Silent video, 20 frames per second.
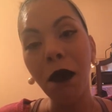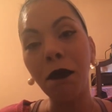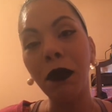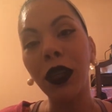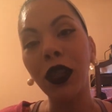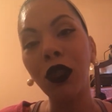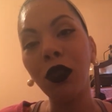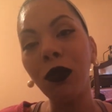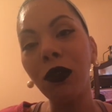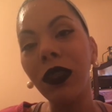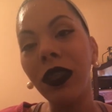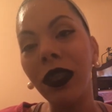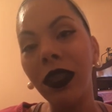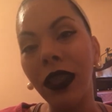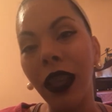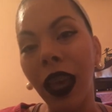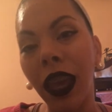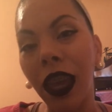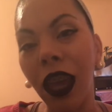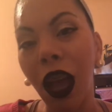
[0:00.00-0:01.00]
but who's to
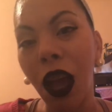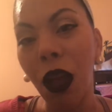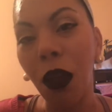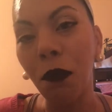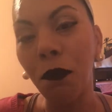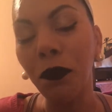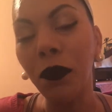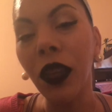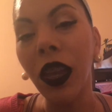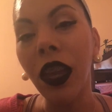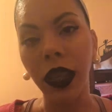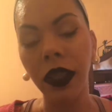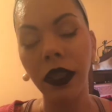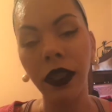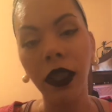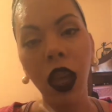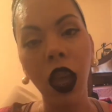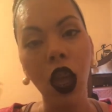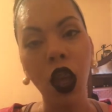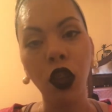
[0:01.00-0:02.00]
say?
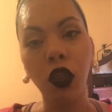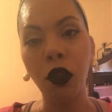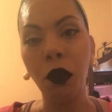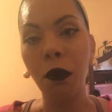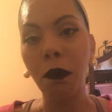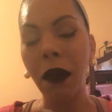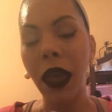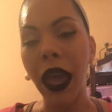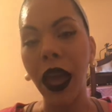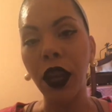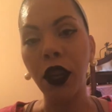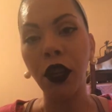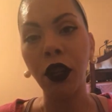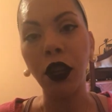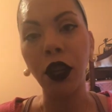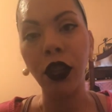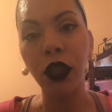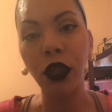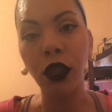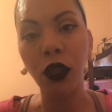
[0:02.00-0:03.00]
It's no
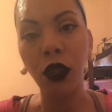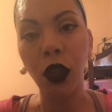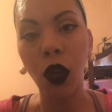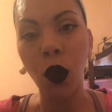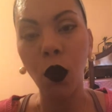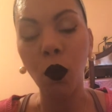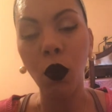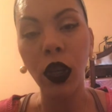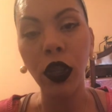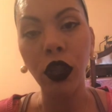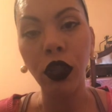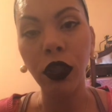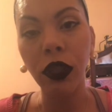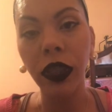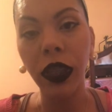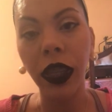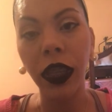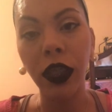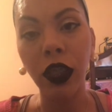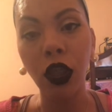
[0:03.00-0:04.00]
matter, you know, what your
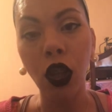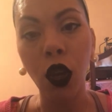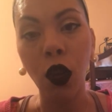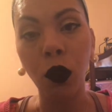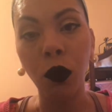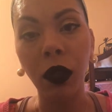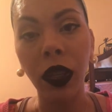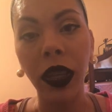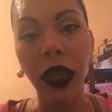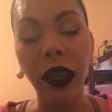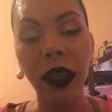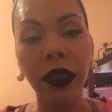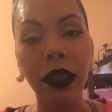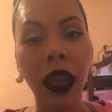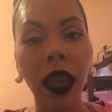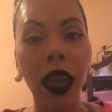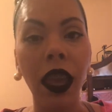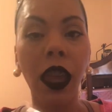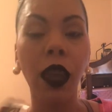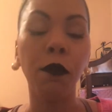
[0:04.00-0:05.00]
skin tone is.
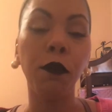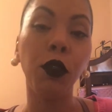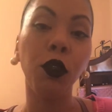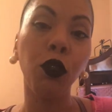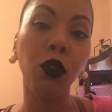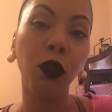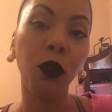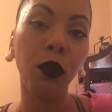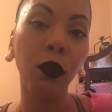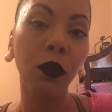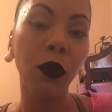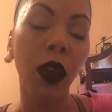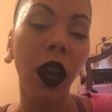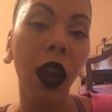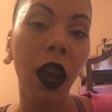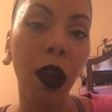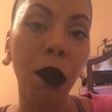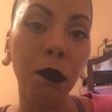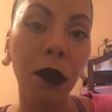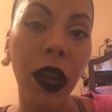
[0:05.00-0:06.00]
If you do
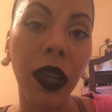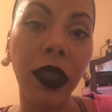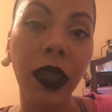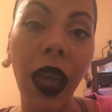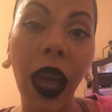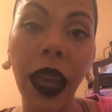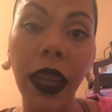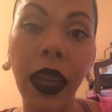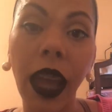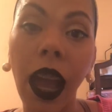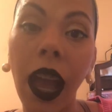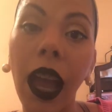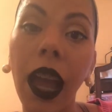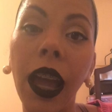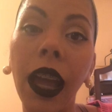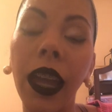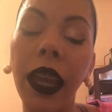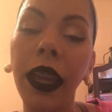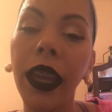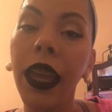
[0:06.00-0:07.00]
a light
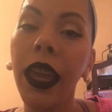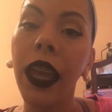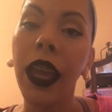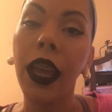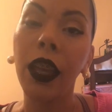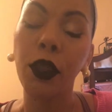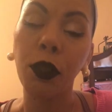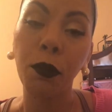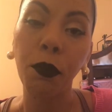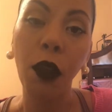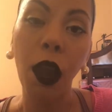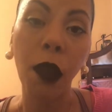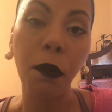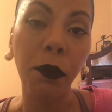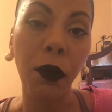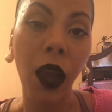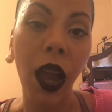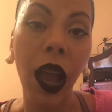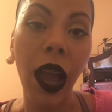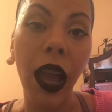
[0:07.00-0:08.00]
eye and the
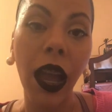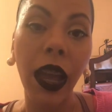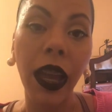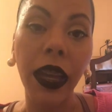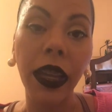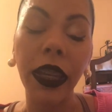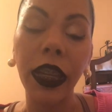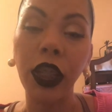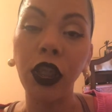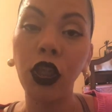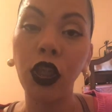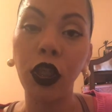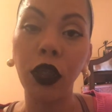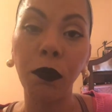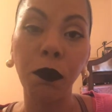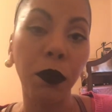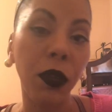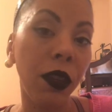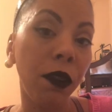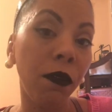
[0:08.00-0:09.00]
proper eye, it
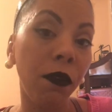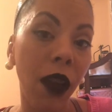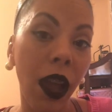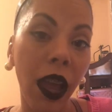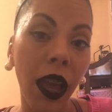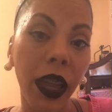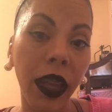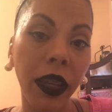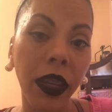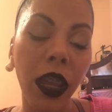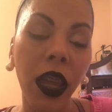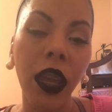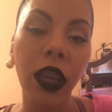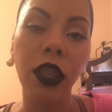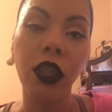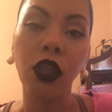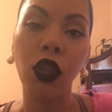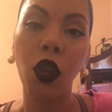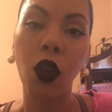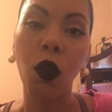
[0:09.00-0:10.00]
should be fine.
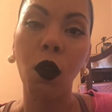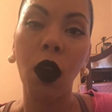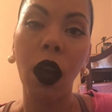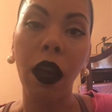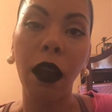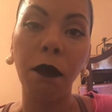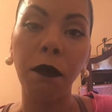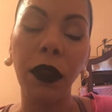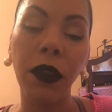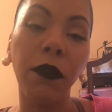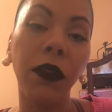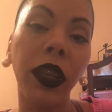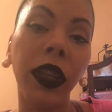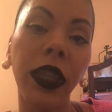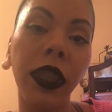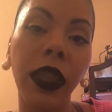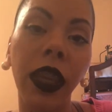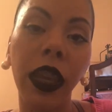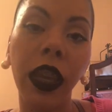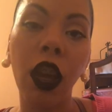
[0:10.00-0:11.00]
So, if
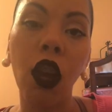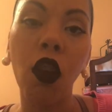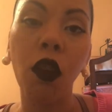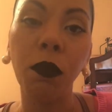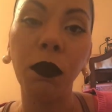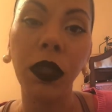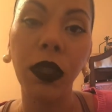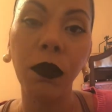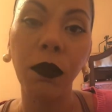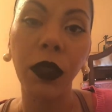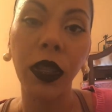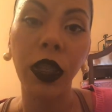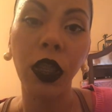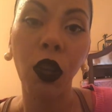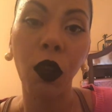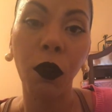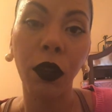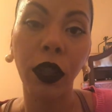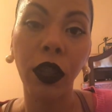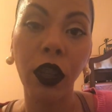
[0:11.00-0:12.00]
anything, I hope this
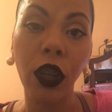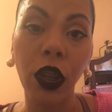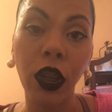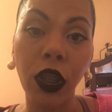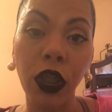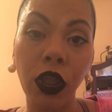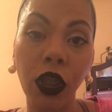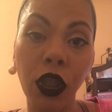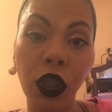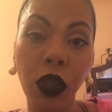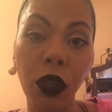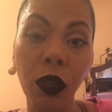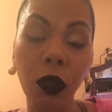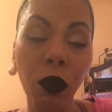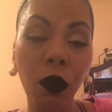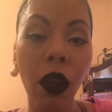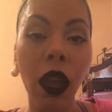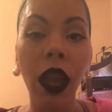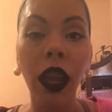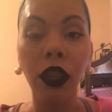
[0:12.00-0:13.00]
video encouraged
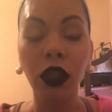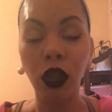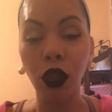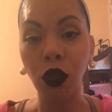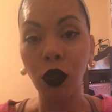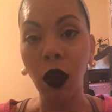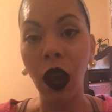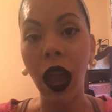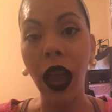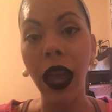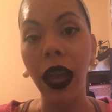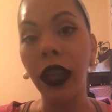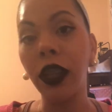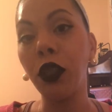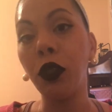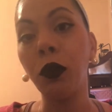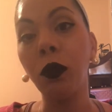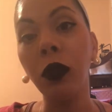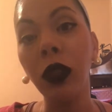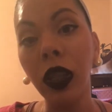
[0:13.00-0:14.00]
you to try a
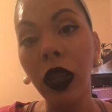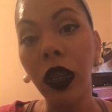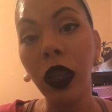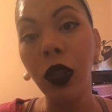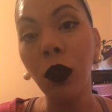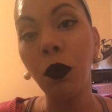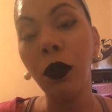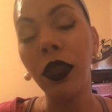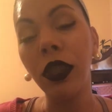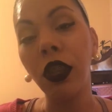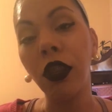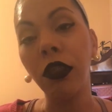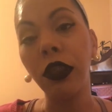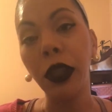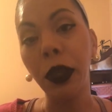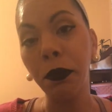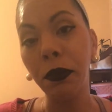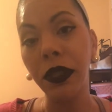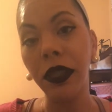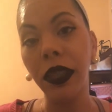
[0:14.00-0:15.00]
new look with your
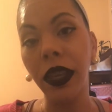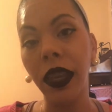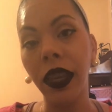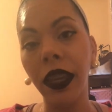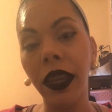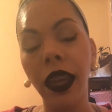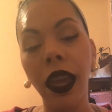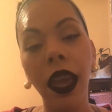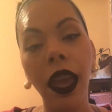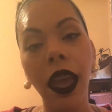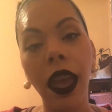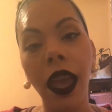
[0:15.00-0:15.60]
lipstick,